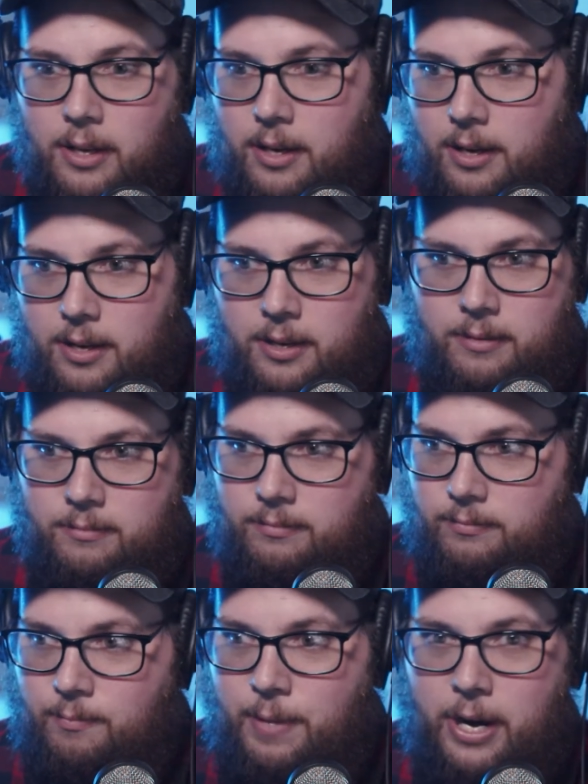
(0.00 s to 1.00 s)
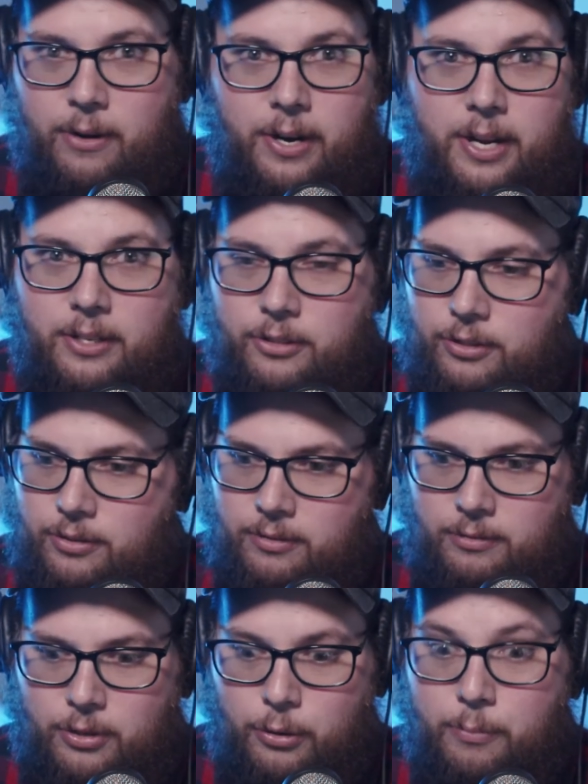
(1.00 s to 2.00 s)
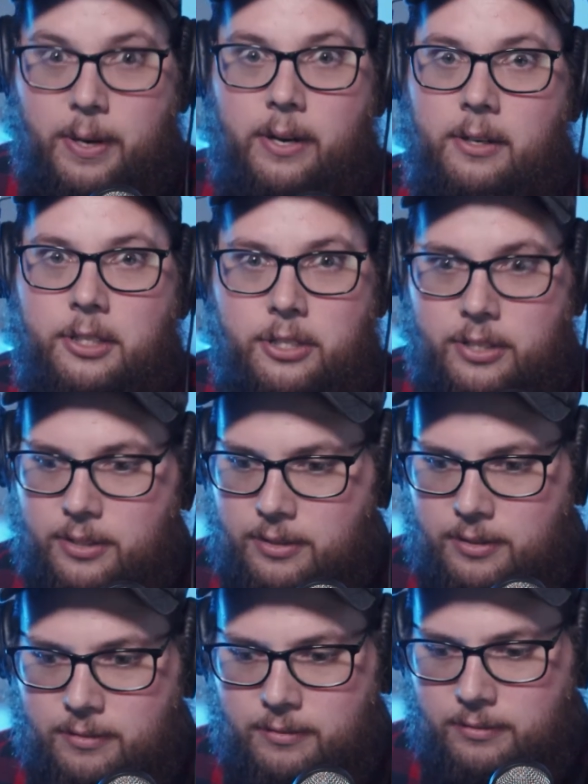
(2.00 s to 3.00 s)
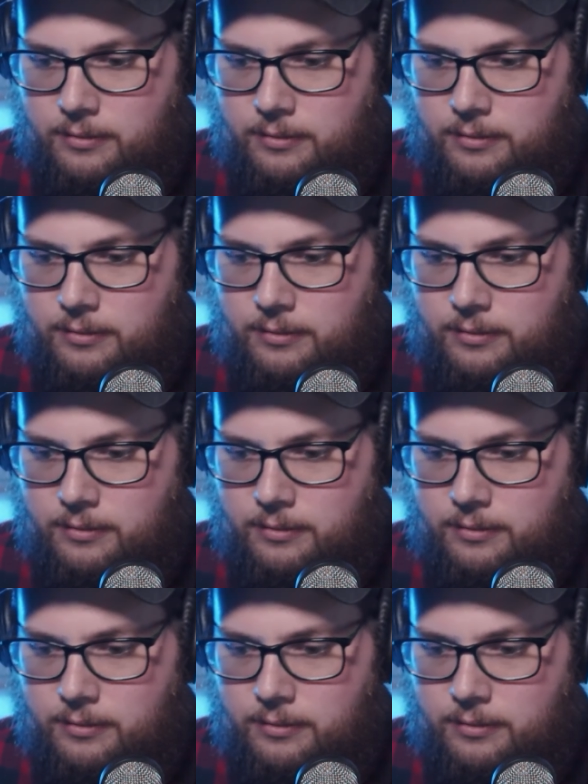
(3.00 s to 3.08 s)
um, marriage, two marriages, and